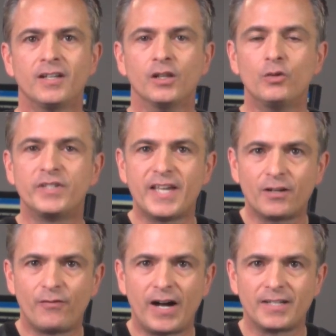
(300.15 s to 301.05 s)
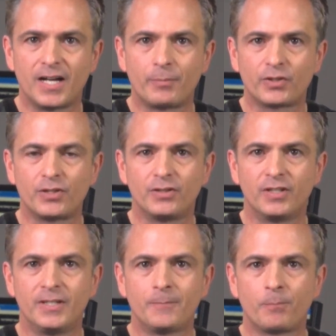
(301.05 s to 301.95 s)
Lou identified an
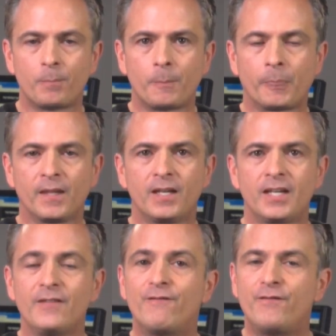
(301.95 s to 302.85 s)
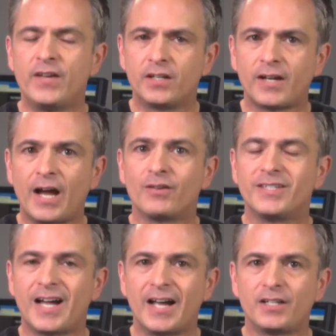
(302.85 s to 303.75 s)
opportunity. He figured out and
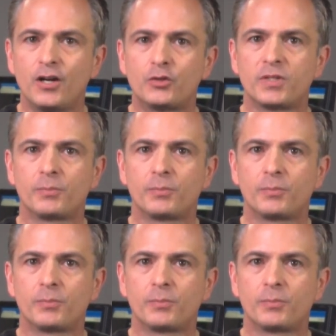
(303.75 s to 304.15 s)
diagnosed what the